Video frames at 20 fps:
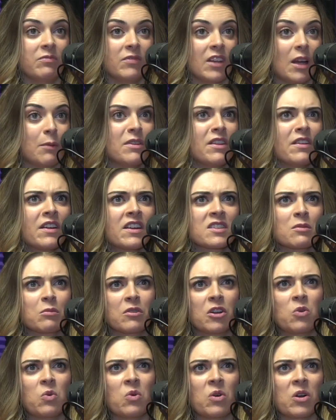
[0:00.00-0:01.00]
I mean, they got
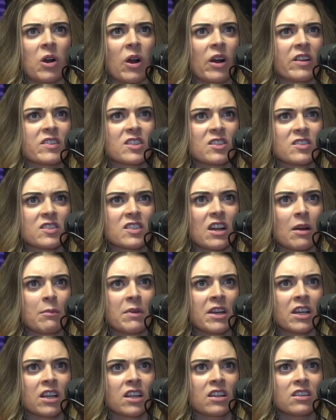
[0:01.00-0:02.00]
some cool concerts
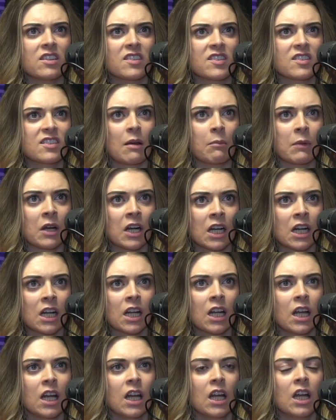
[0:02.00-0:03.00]
coming this summer,
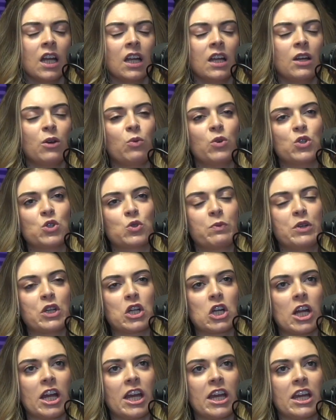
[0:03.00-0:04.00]
which will be
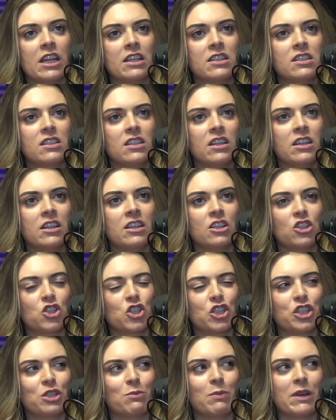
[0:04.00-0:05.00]
great, in
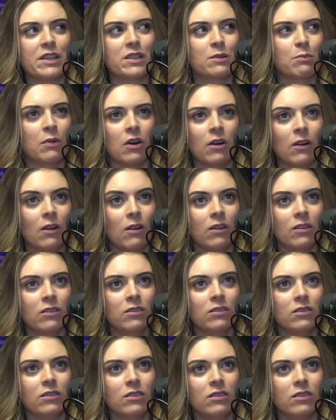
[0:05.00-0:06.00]
addition to baseball.
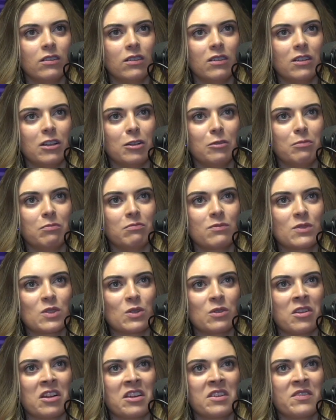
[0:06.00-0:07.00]

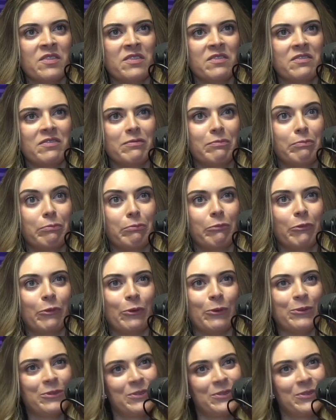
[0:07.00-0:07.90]
So a lot of cool